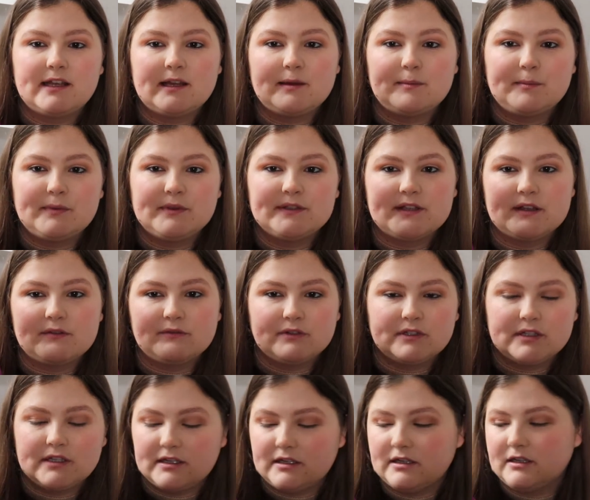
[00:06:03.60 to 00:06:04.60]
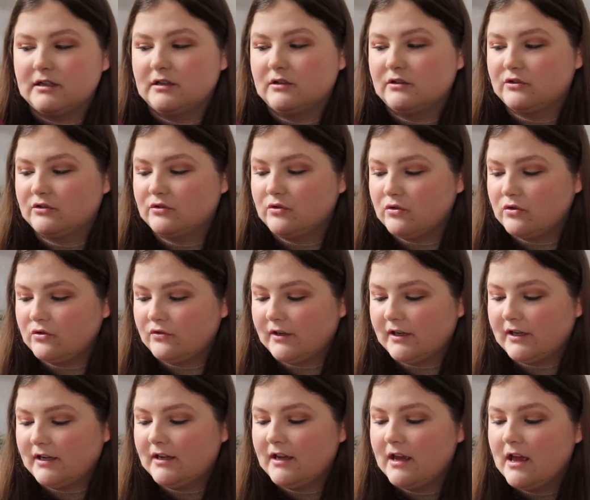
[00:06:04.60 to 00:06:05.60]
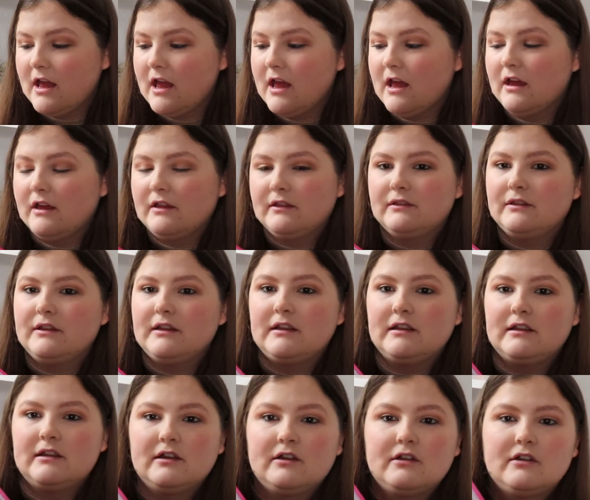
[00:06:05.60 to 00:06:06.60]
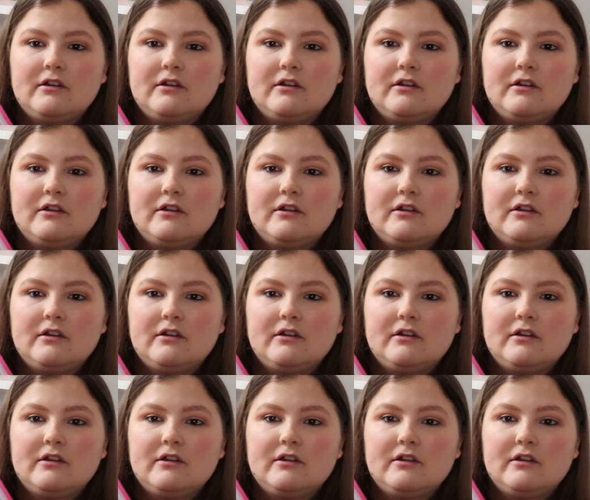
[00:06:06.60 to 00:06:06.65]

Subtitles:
and Persephone story. The